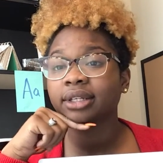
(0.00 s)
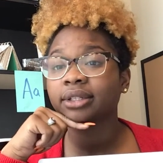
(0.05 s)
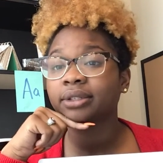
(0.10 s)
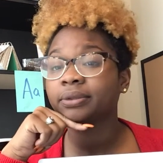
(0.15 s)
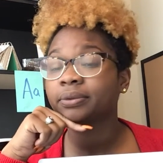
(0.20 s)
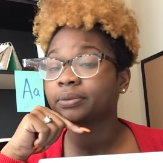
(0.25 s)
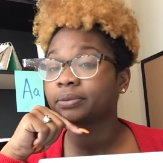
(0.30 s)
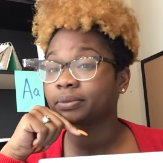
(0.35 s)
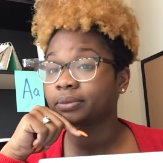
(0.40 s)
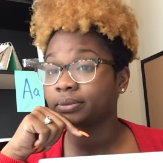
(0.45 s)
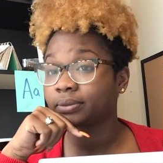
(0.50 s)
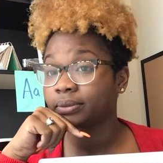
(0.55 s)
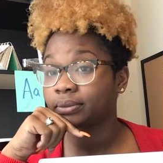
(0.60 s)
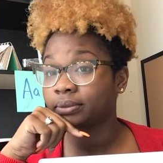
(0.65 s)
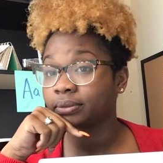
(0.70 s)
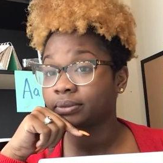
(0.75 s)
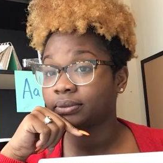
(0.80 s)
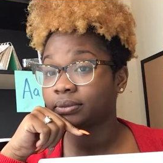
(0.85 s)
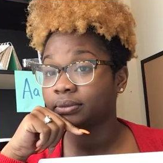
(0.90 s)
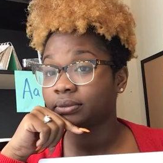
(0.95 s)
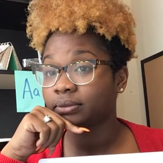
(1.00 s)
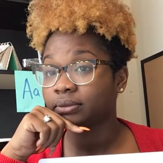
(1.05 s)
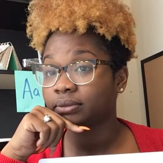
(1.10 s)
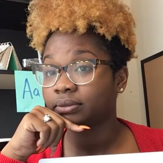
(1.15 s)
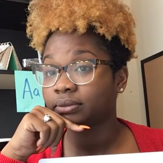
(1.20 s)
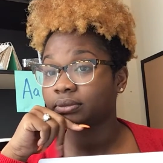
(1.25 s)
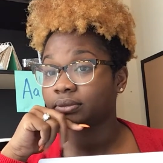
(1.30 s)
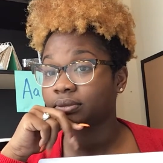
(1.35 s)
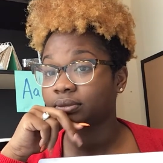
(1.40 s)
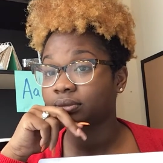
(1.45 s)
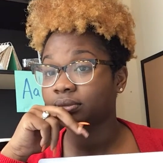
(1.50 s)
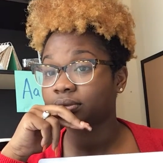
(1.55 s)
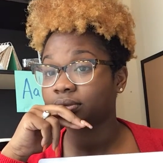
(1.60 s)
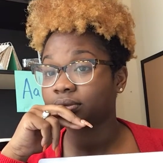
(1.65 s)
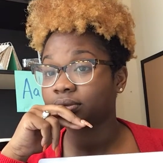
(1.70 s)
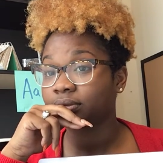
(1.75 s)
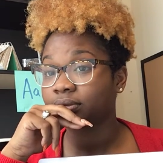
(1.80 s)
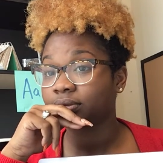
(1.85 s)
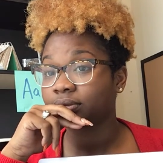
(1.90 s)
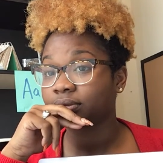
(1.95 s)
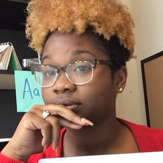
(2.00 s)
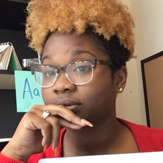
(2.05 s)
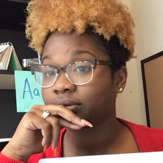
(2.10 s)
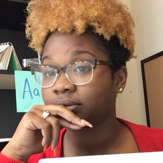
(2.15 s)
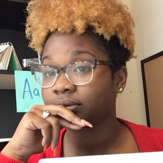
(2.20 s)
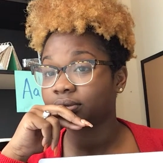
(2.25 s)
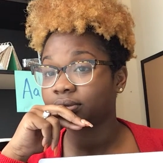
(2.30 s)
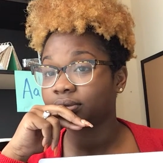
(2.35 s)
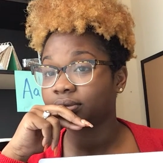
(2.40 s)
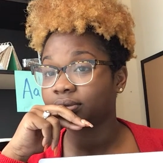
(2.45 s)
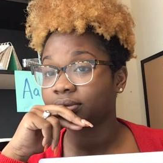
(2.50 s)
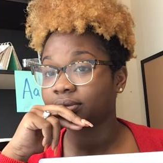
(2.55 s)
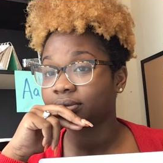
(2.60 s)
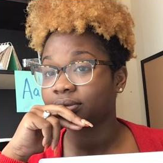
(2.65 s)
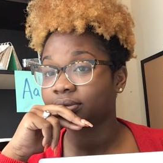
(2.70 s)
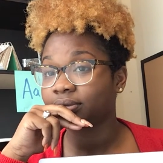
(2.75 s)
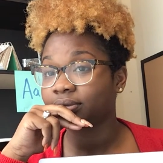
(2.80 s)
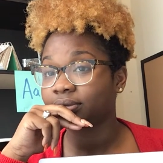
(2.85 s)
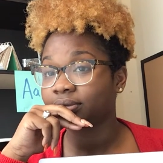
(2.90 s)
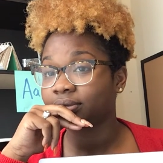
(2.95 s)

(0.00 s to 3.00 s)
No one is speaking in this clip.